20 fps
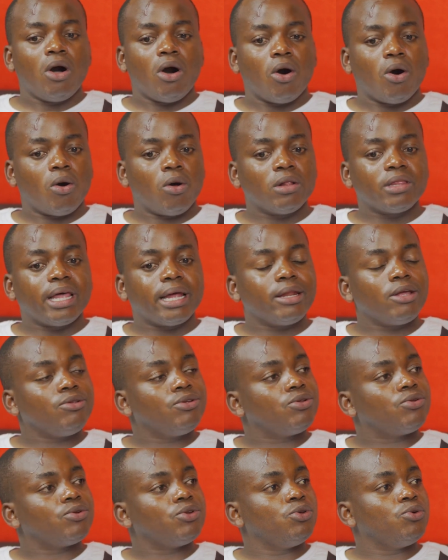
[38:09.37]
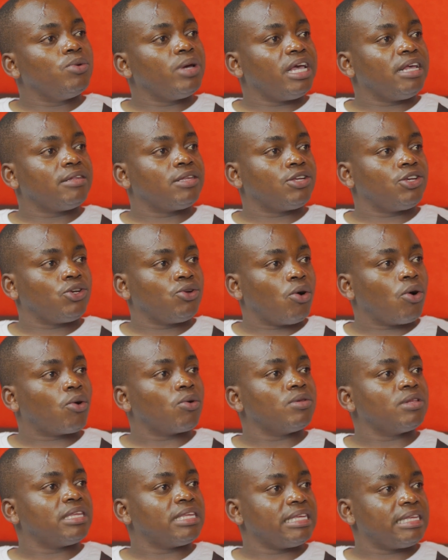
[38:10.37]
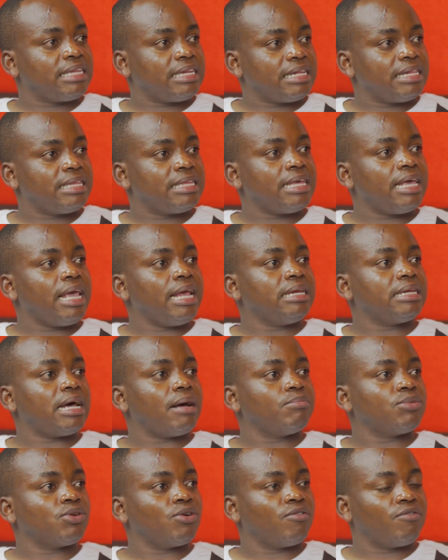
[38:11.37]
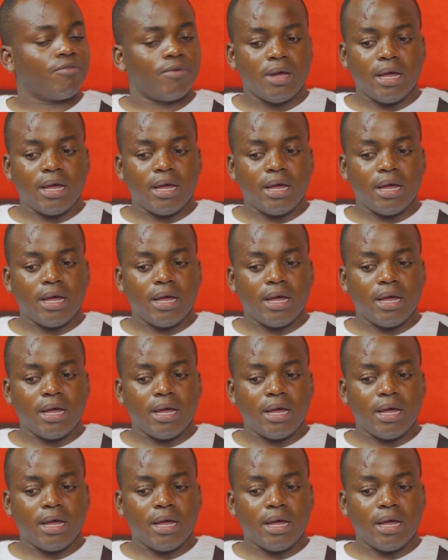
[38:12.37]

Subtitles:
All they need you to do is show consistency in terms of